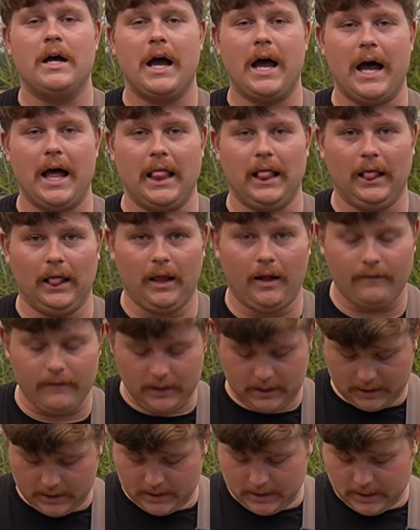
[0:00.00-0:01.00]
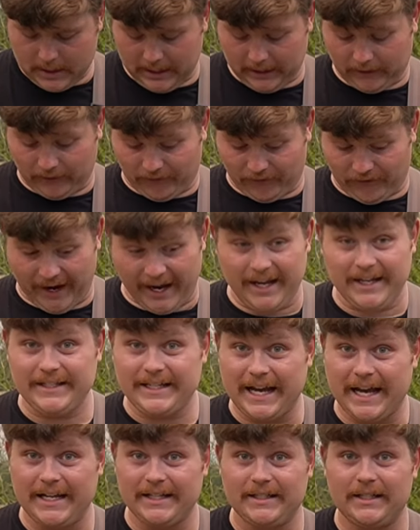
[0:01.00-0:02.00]
I love it. It's
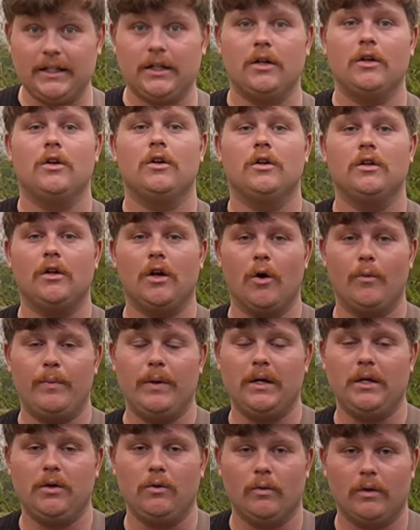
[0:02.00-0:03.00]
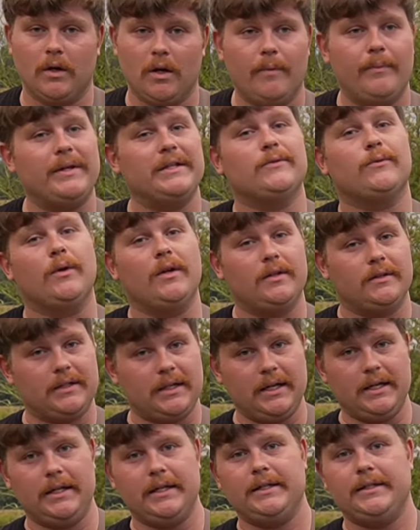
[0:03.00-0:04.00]
fantastic. Go pick you one up, as well as the
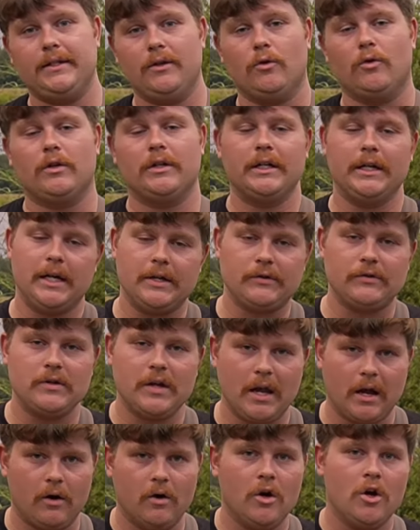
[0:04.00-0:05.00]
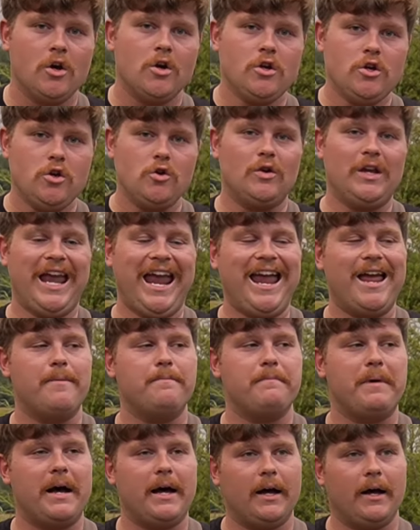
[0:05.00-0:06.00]
EDC organizer. Now, you
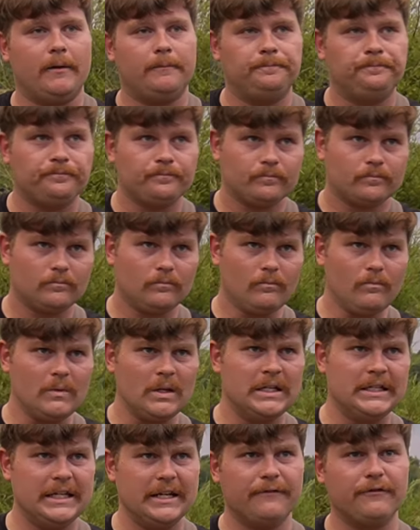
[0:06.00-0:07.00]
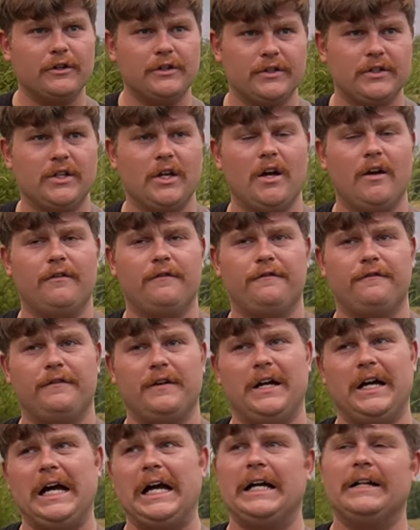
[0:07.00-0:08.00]
can buy different stuff
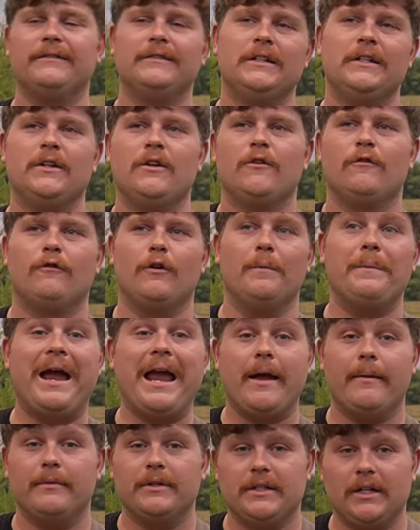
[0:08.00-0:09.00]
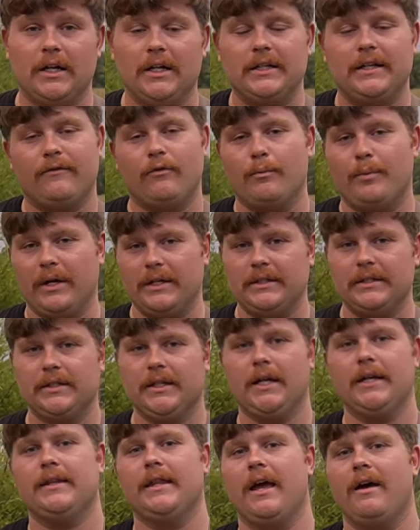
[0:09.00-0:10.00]
from Amazon, different places
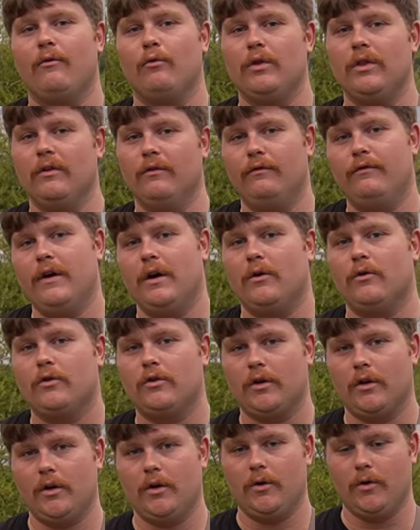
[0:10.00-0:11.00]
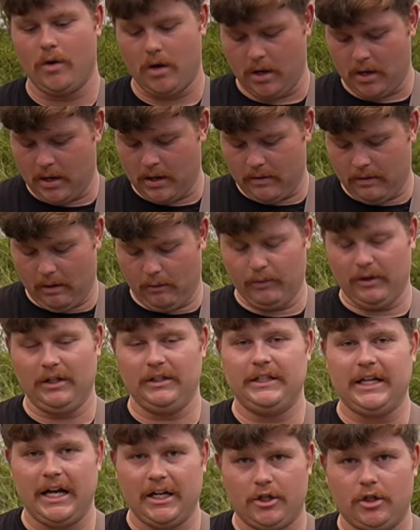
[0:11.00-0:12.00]
like that, with the Velcro that will
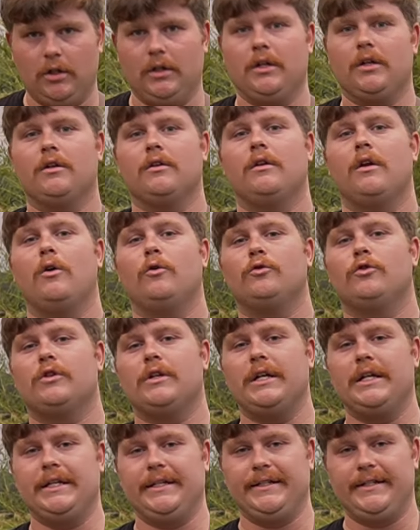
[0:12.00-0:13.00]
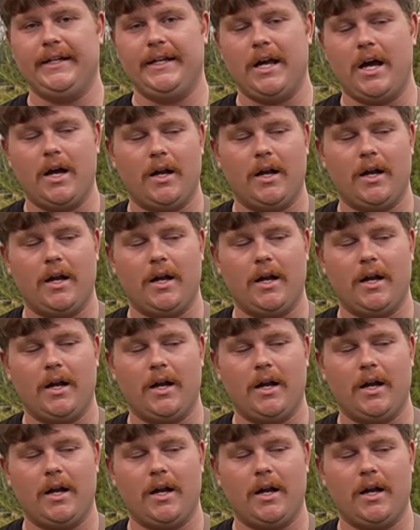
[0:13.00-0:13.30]
attach in here and hold your EDC